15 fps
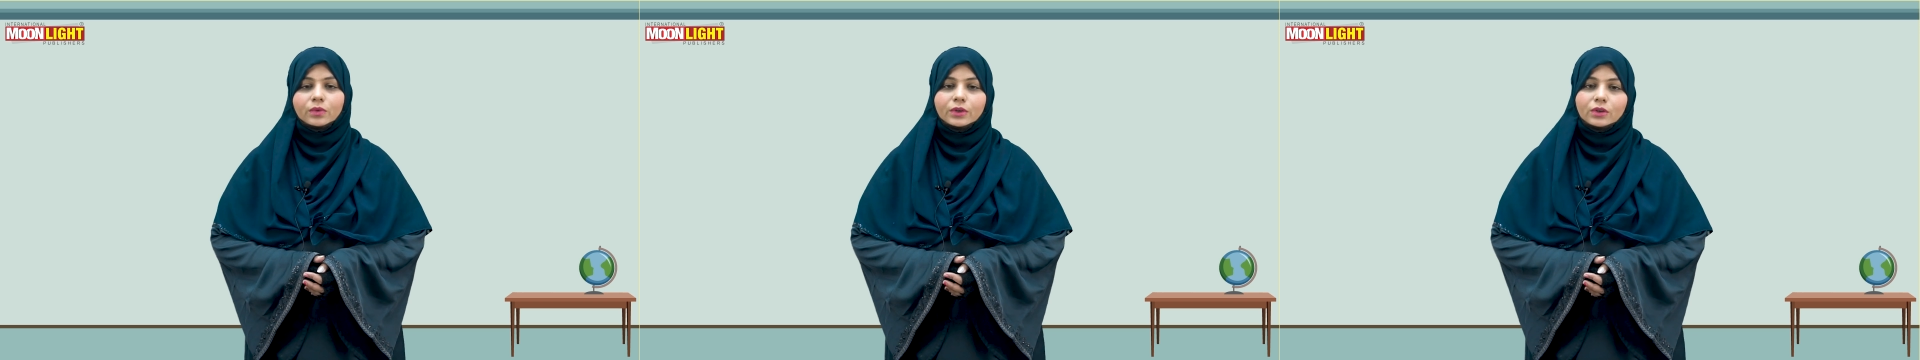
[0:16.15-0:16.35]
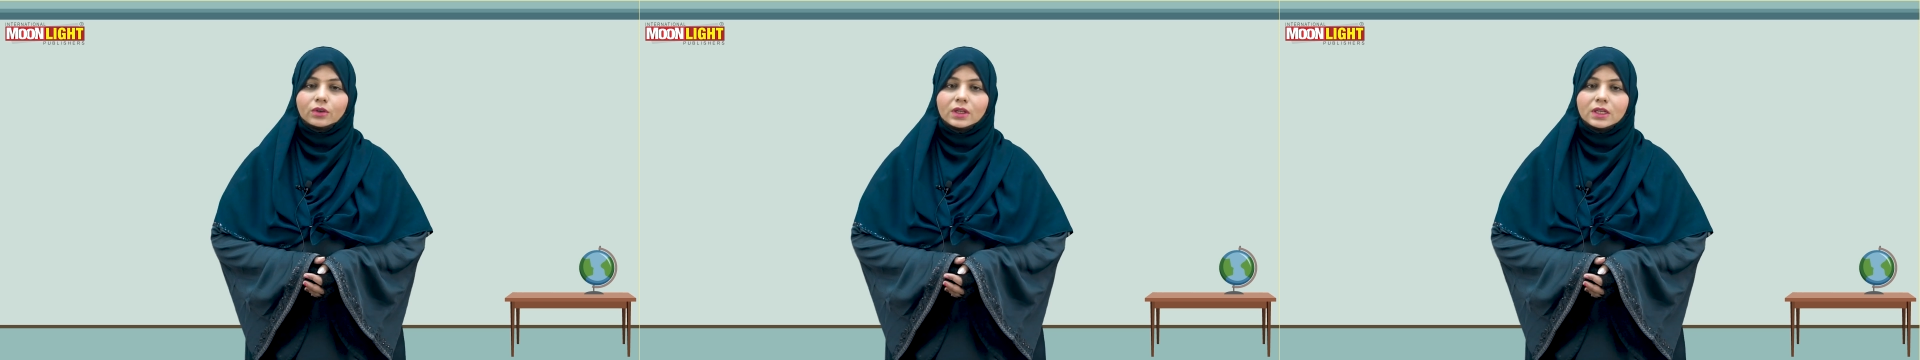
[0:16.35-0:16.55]

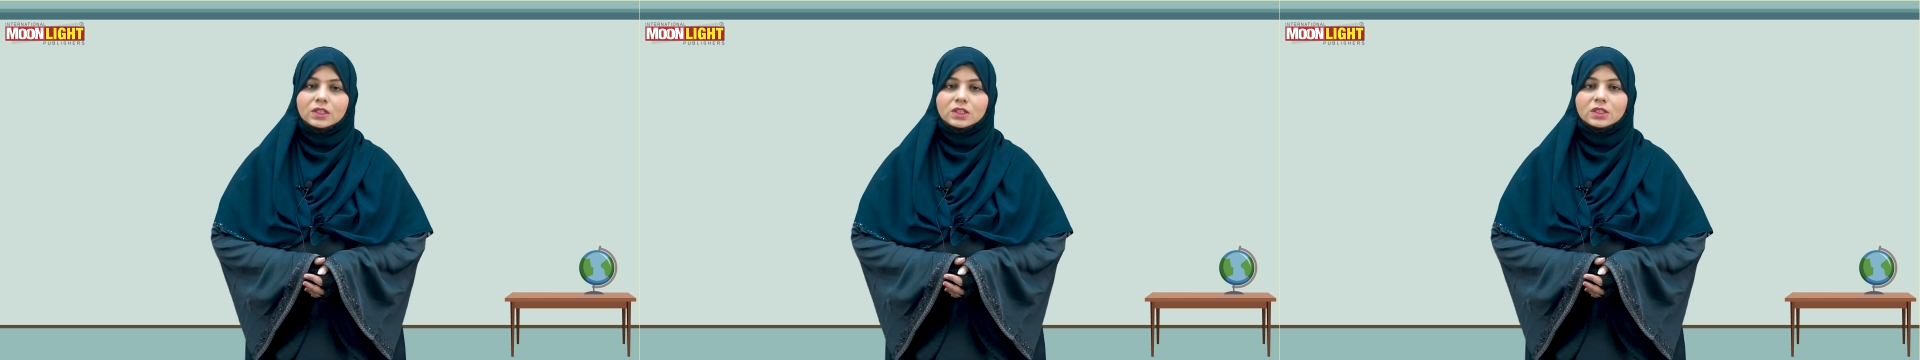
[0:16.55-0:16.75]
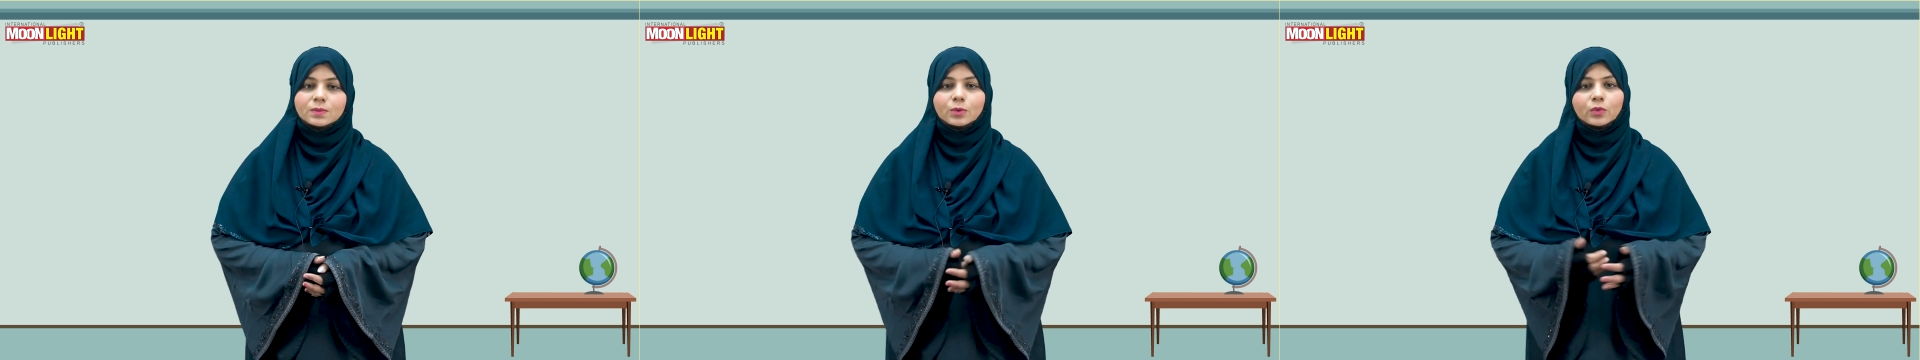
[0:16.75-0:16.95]
video
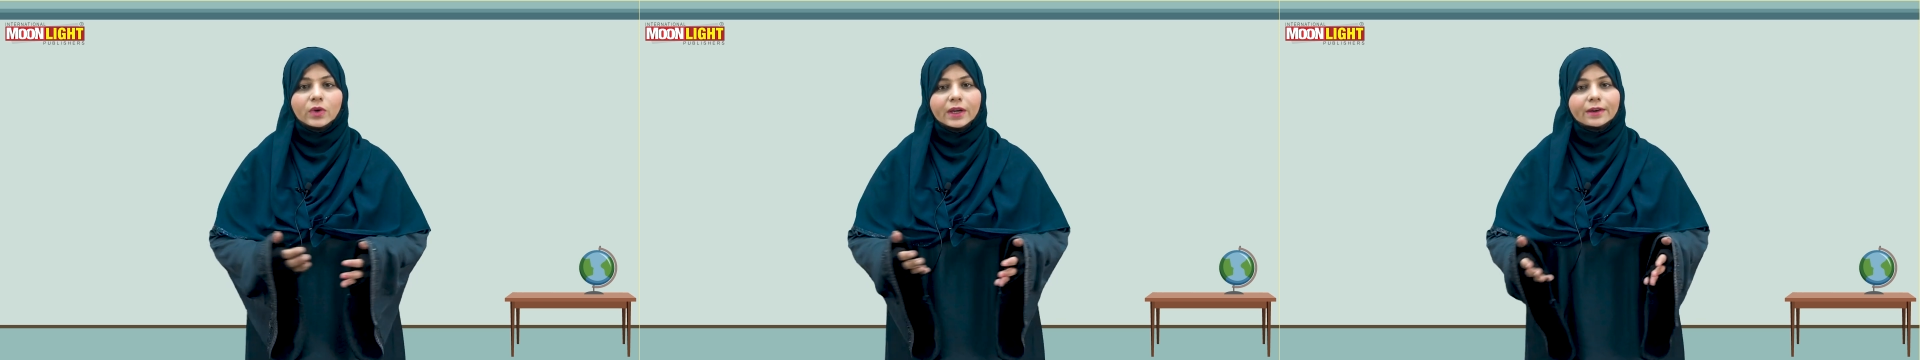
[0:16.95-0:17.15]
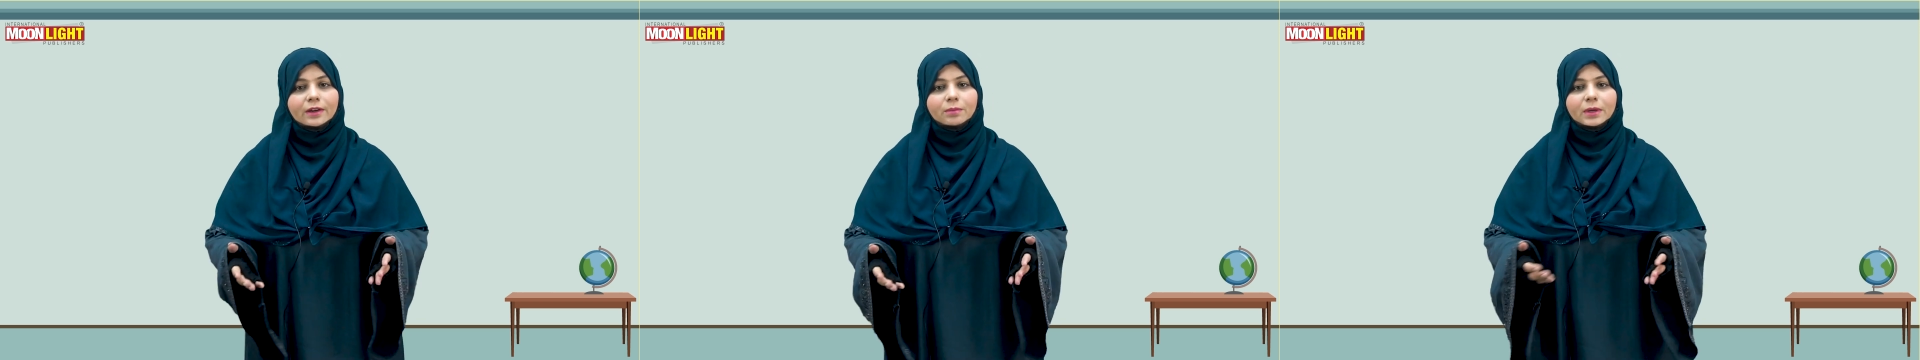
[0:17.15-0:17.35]
lectures
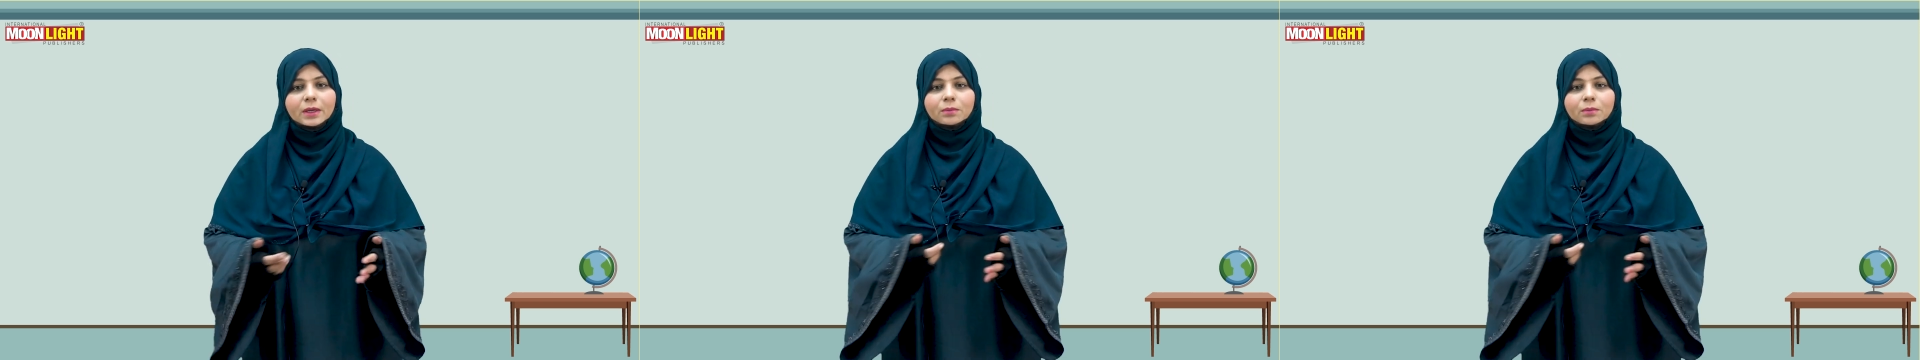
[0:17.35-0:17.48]
provided by